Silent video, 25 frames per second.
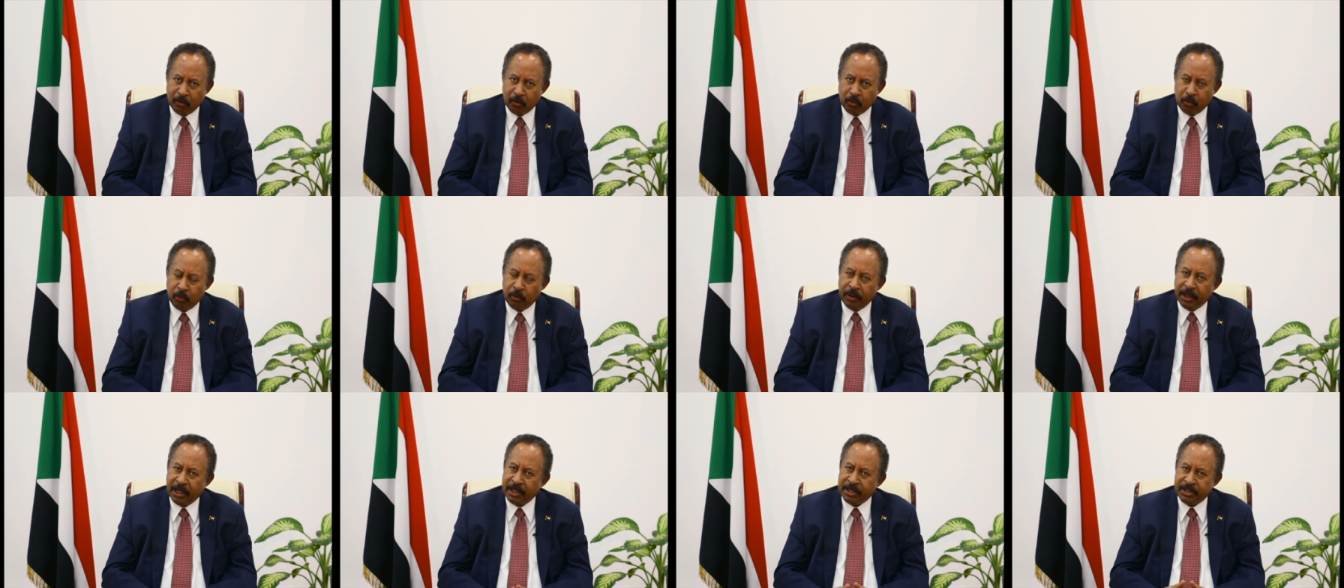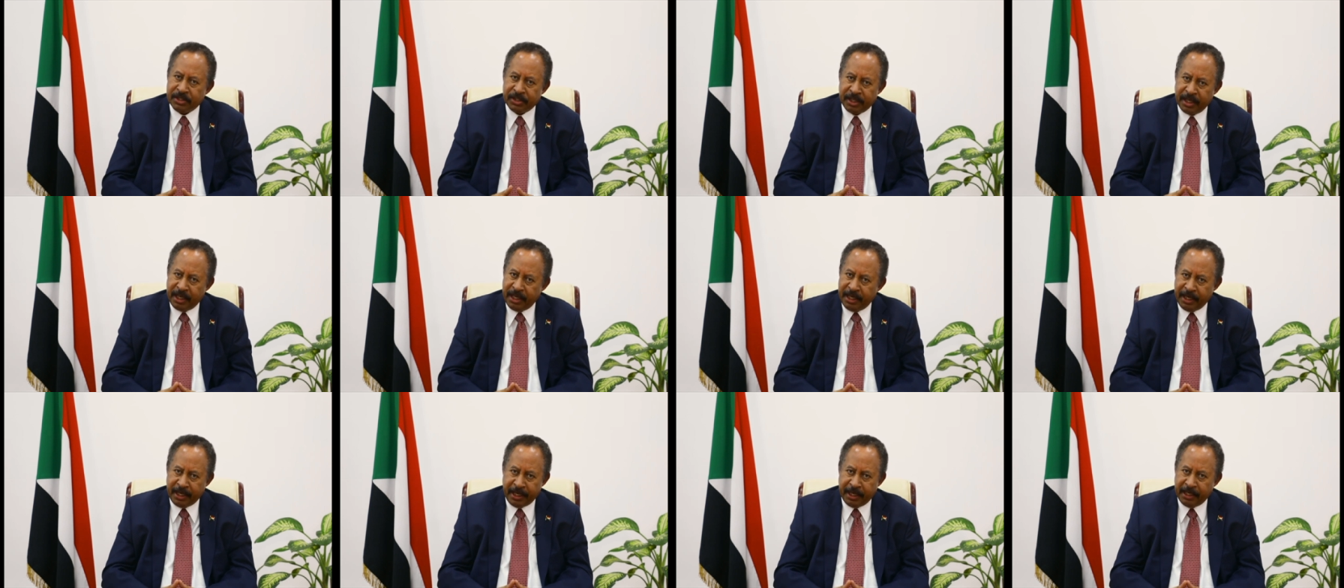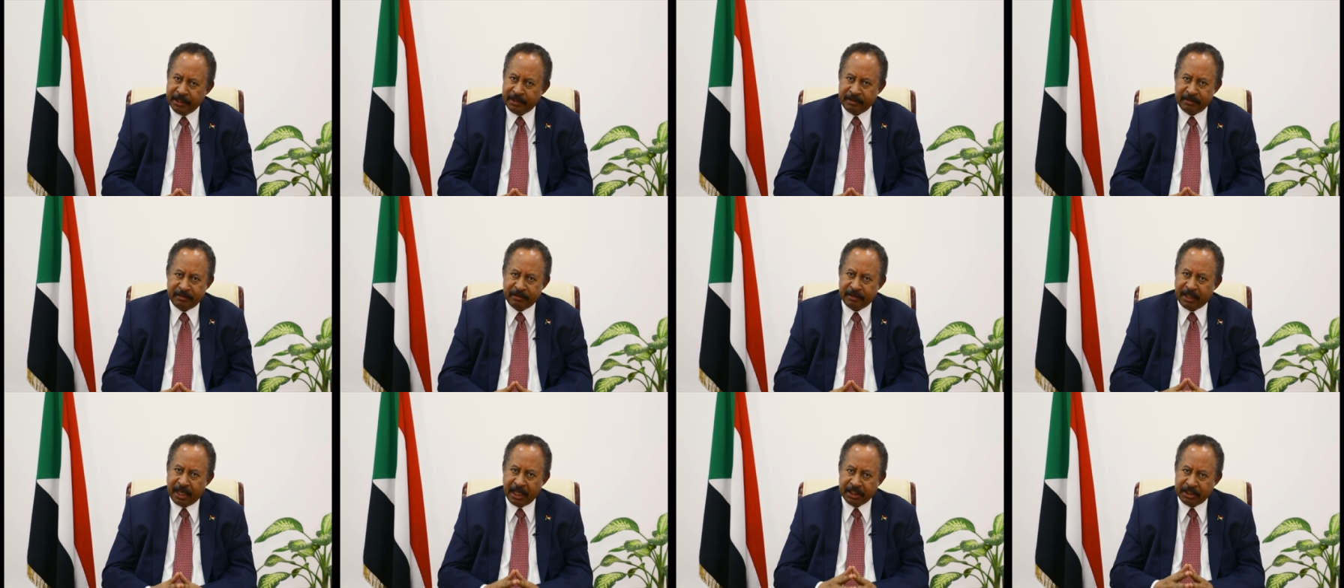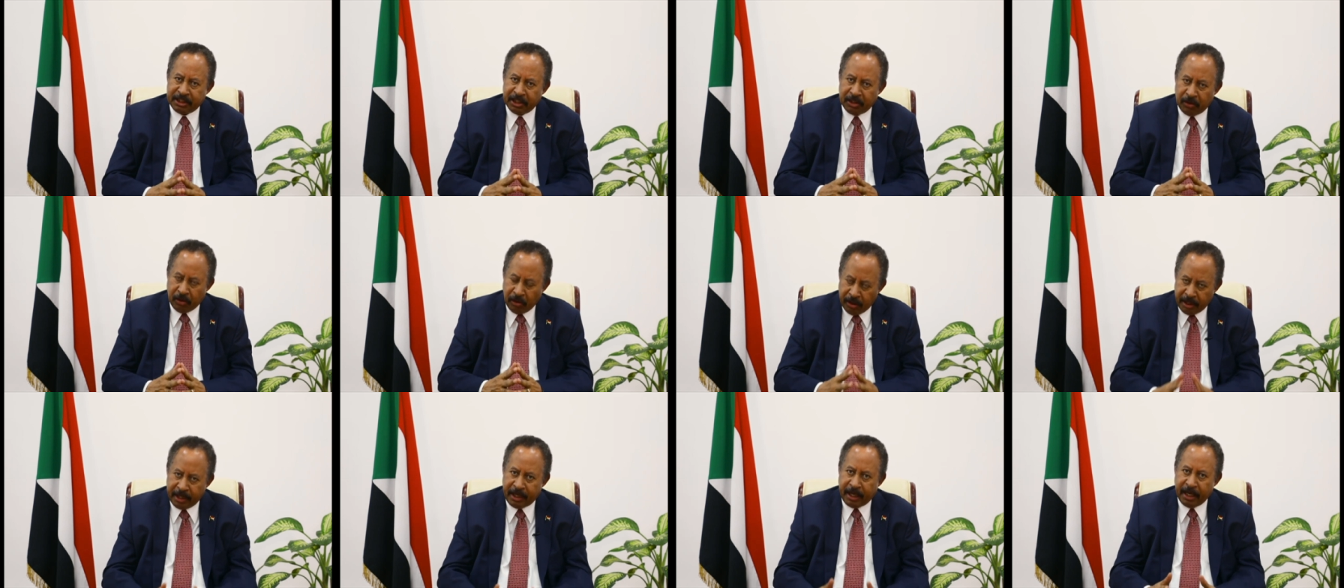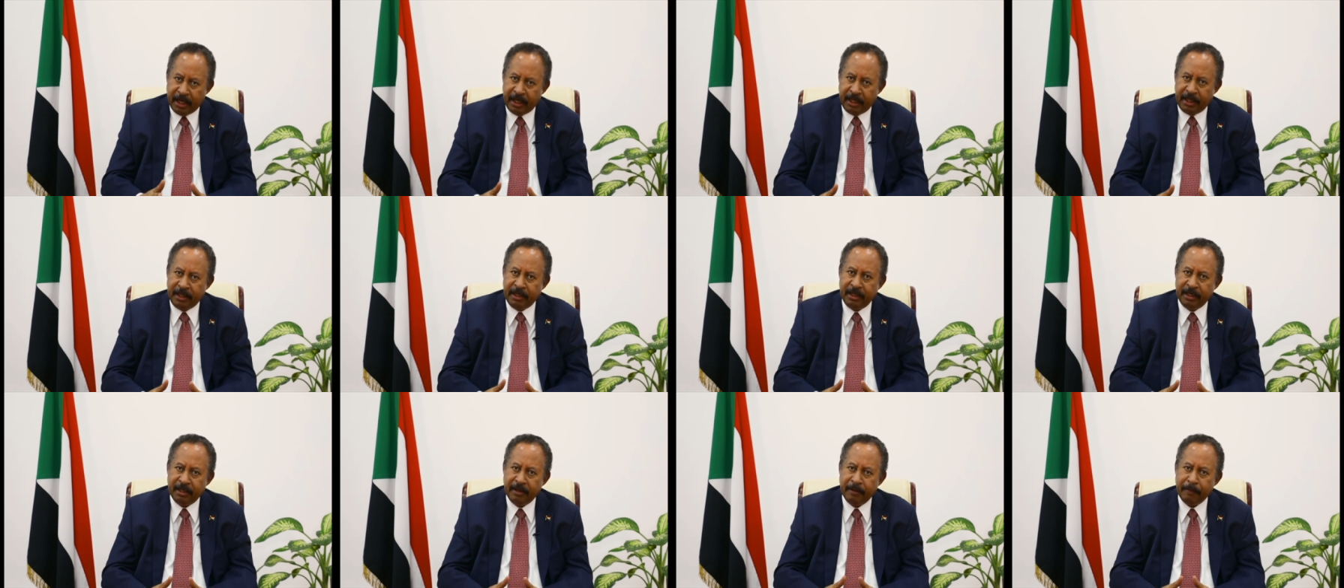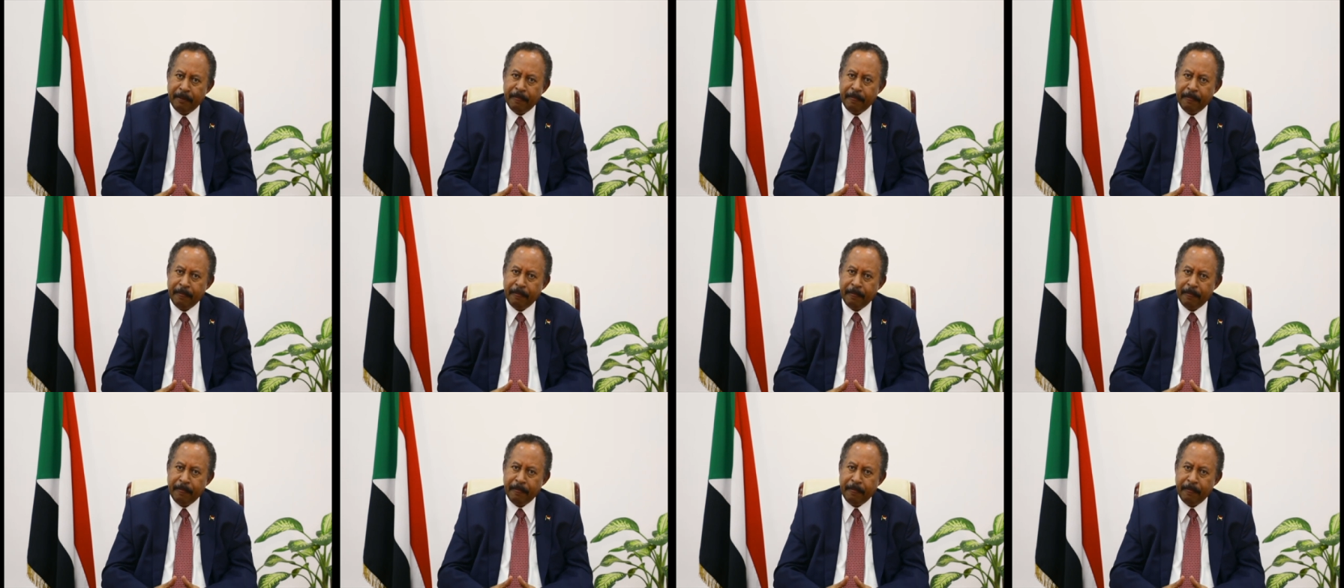we are saying it categorically